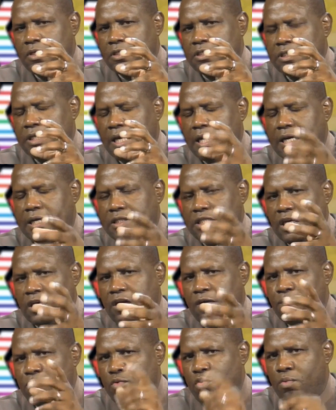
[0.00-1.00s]
Take
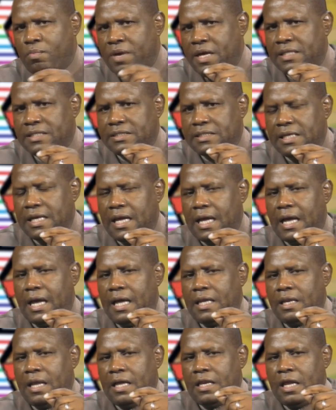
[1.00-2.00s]
a moment
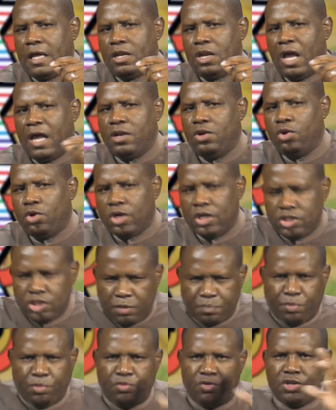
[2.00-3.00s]
and look at
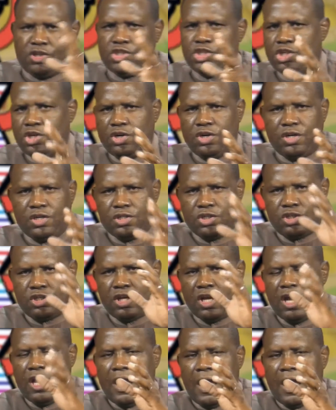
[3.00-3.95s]
your parishioners